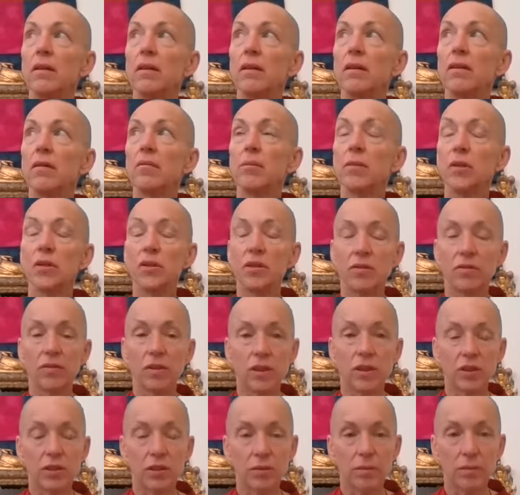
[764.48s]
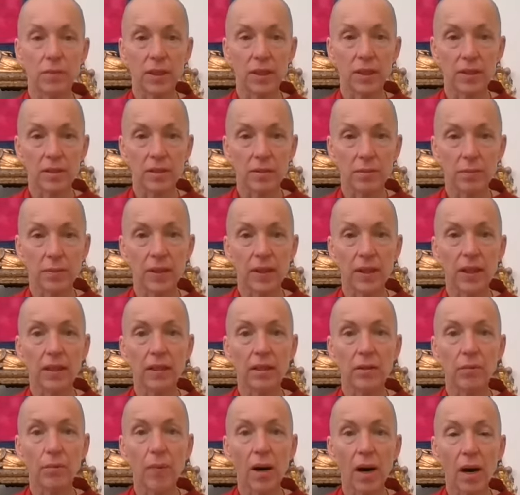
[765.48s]
Motivation being something in
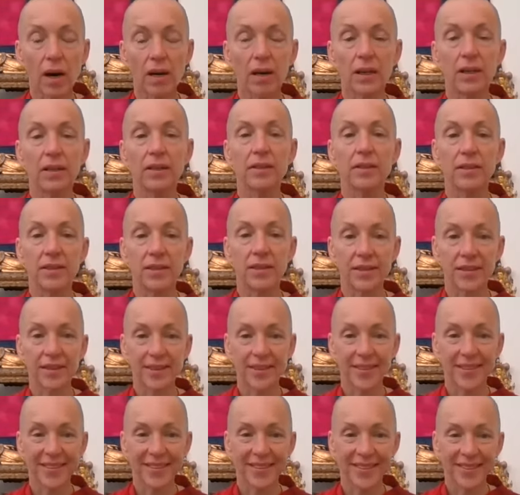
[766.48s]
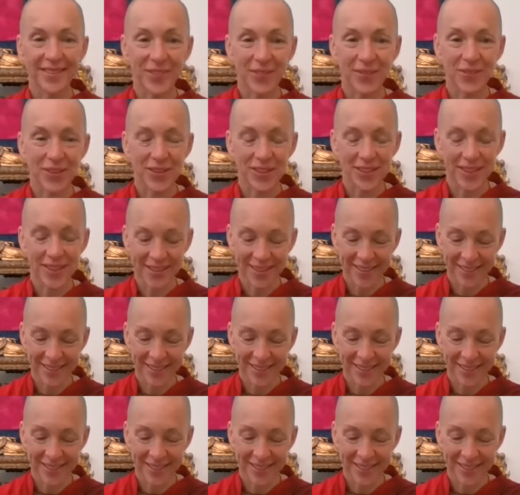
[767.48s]
the mind, obviously.